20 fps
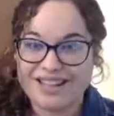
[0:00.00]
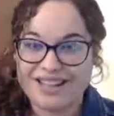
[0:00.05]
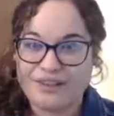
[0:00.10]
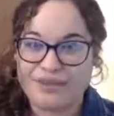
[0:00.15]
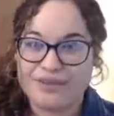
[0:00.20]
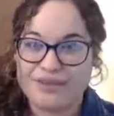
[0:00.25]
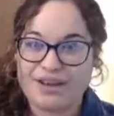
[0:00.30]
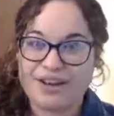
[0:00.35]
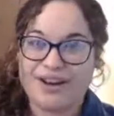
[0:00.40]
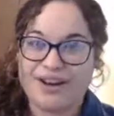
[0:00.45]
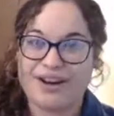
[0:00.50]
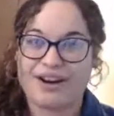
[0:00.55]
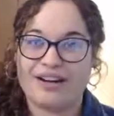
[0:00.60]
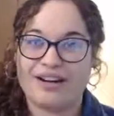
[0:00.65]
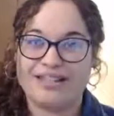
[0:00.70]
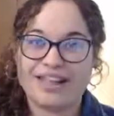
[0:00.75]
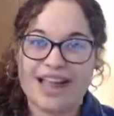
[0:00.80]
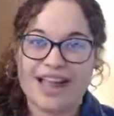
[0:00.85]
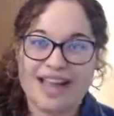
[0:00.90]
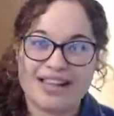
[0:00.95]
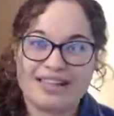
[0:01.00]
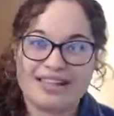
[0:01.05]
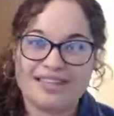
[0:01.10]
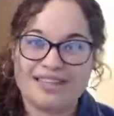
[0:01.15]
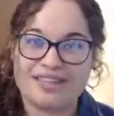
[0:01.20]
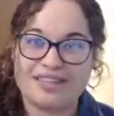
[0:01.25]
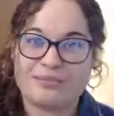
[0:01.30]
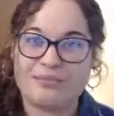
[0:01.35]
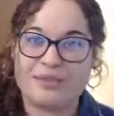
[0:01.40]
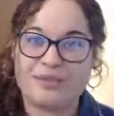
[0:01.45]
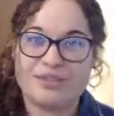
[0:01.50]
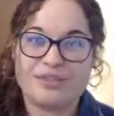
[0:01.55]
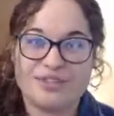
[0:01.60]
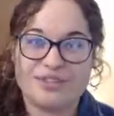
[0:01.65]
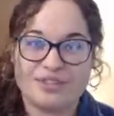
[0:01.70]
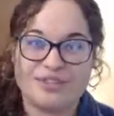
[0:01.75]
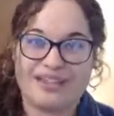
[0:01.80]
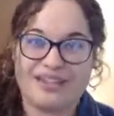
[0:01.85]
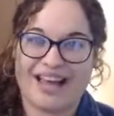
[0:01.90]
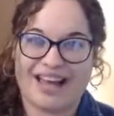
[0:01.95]
We are talented
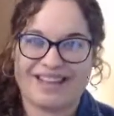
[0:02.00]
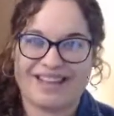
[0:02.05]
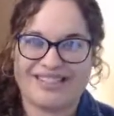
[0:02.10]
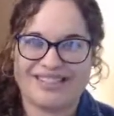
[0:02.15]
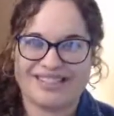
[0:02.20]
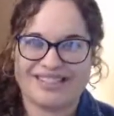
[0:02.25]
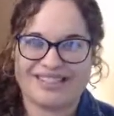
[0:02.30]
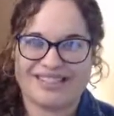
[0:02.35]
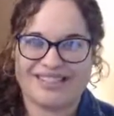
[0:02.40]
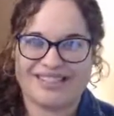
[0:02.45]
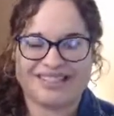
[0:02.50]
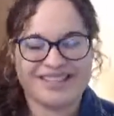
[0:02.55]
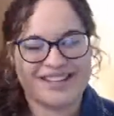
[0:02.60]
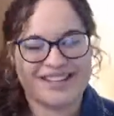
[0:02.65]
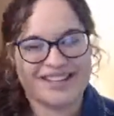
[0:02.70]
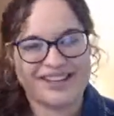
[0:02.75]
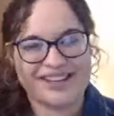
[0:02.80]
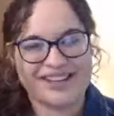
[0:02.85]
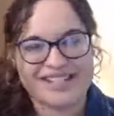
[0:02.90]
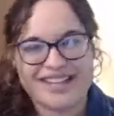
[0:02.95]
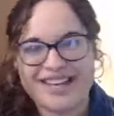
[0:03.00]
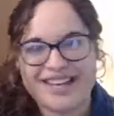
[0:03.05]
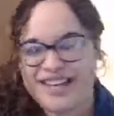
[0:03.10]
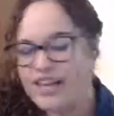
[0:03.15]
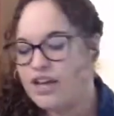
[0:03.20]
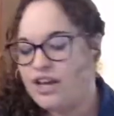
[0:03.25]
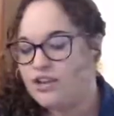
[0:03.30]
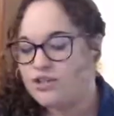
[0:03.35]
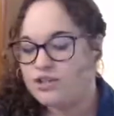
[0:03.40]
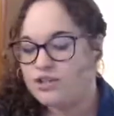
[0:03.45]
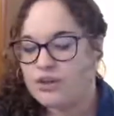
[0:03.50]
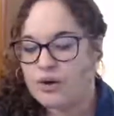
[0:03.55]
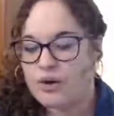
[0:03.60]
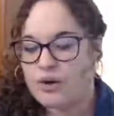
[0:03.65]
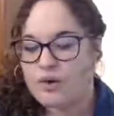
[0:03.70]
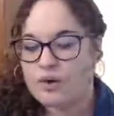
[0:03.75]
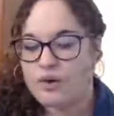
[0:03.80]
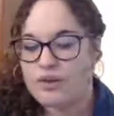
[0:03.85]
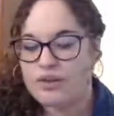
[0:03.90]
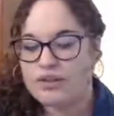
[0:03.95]
musical actors. Isn't that crazy?
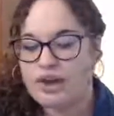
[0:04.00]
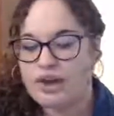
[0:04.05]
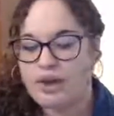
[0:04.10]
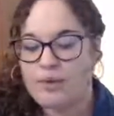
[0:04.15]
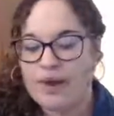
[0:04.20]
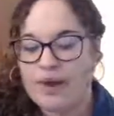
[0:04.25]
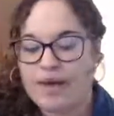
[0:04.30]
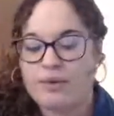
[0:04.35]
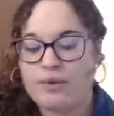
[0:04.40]
So the way